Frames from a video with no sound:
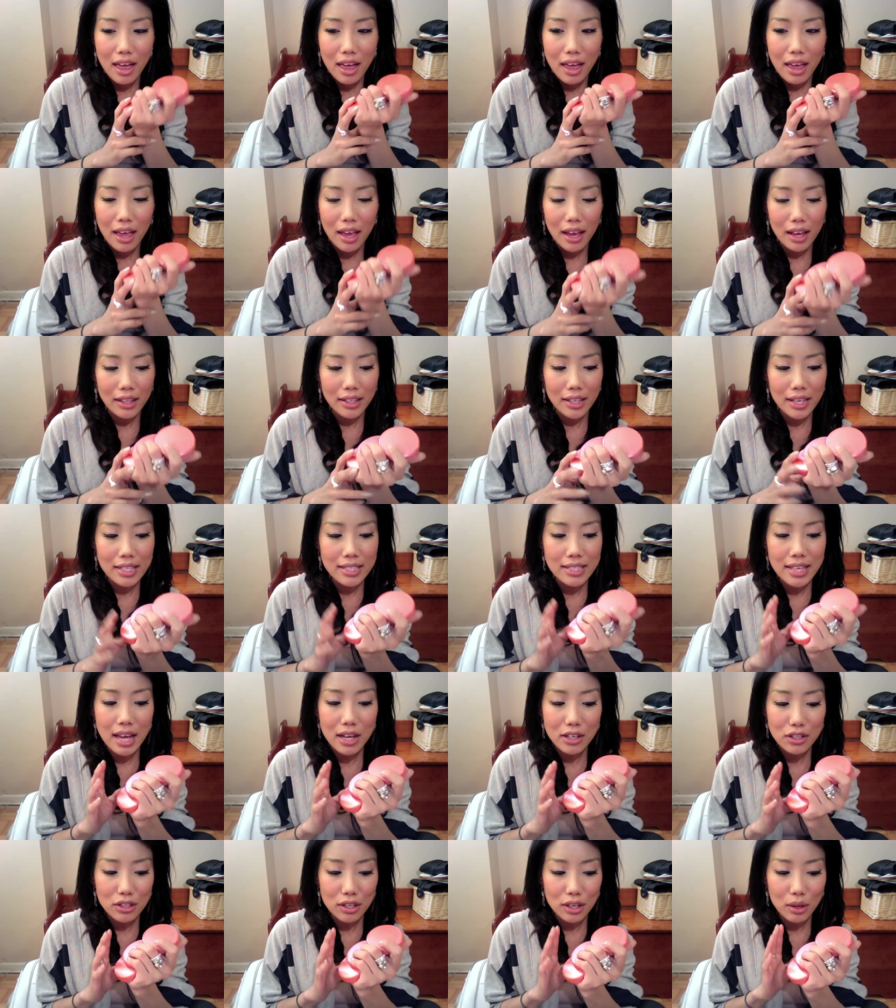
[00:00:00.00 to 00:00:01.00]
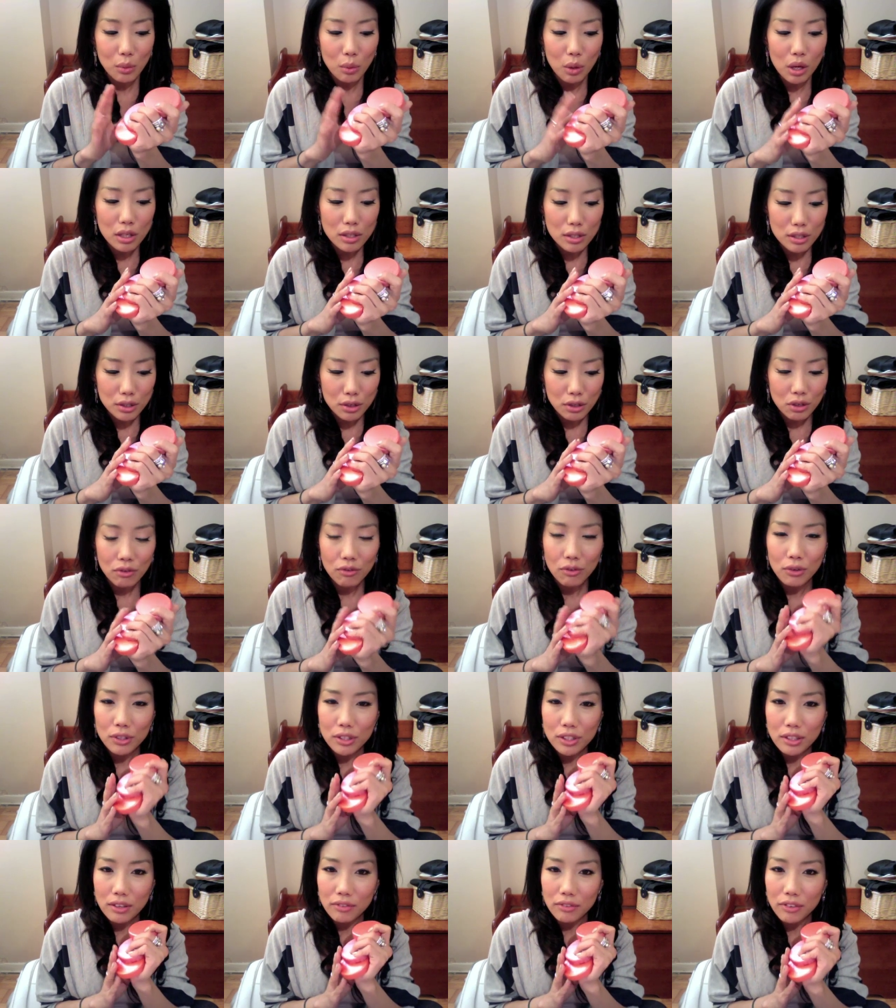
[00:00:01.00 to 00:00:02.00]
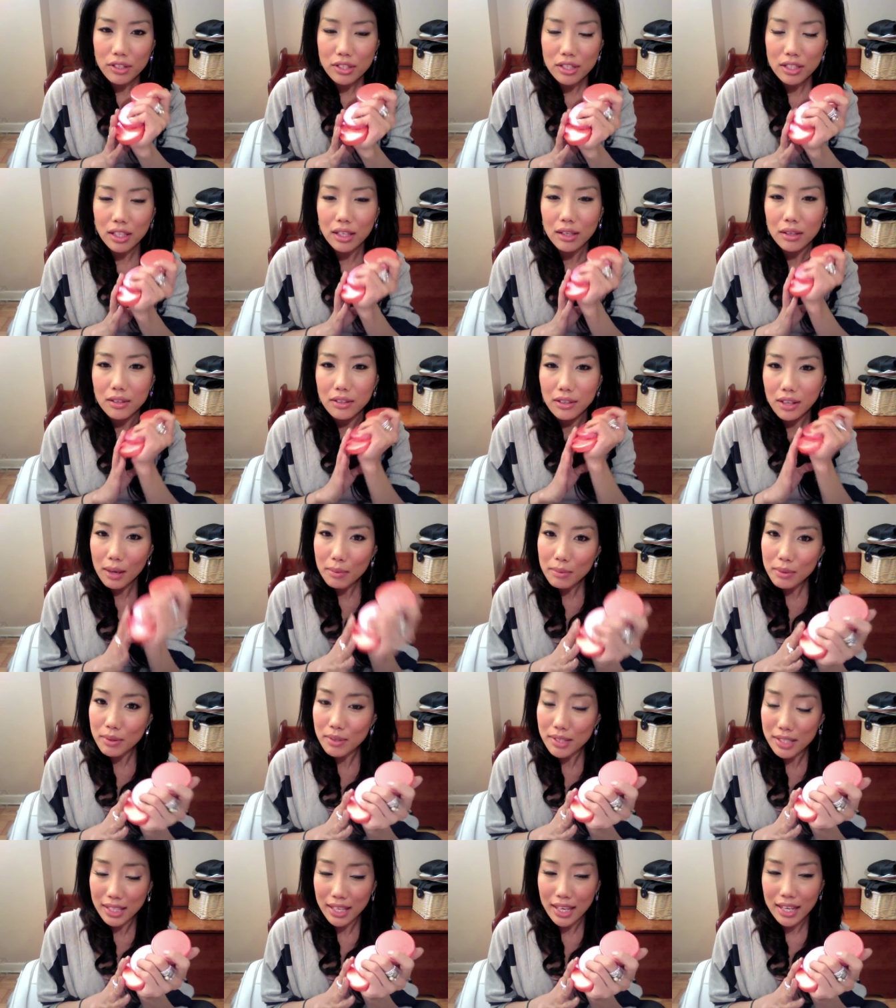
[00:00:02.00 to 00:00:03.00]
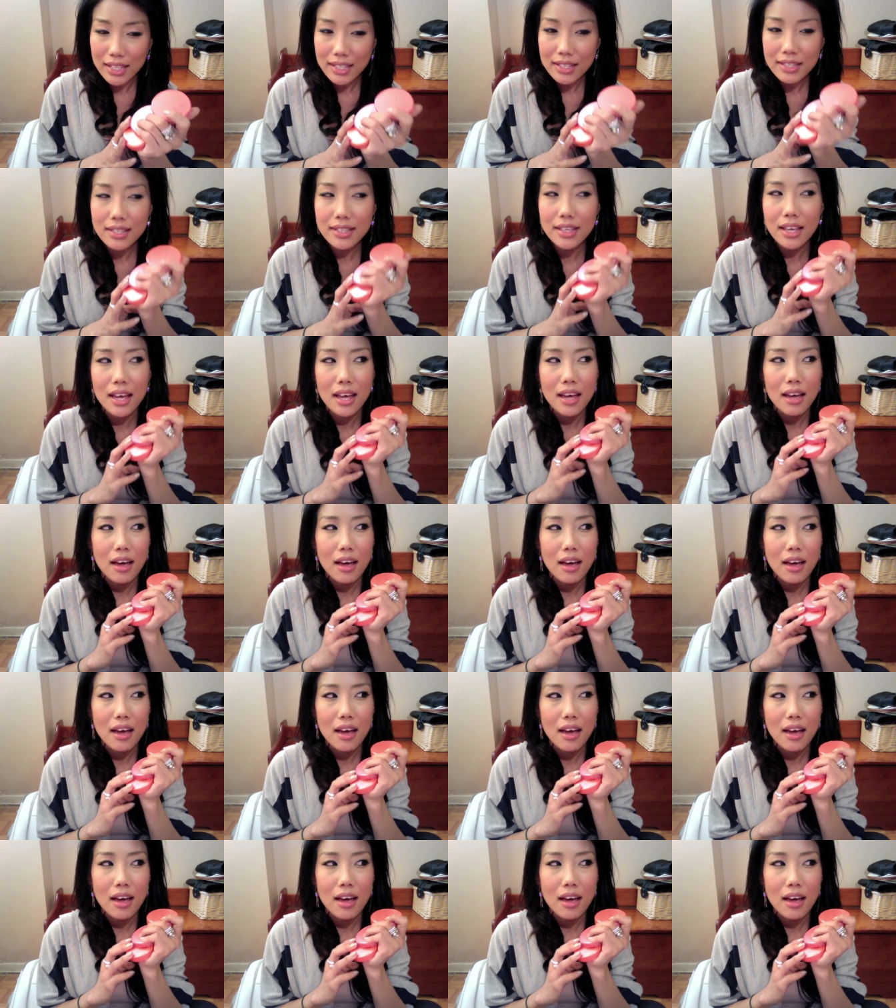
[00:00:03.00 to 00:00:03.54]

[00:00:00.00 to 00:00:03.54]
And it's actually well suited for different sk- types of skins.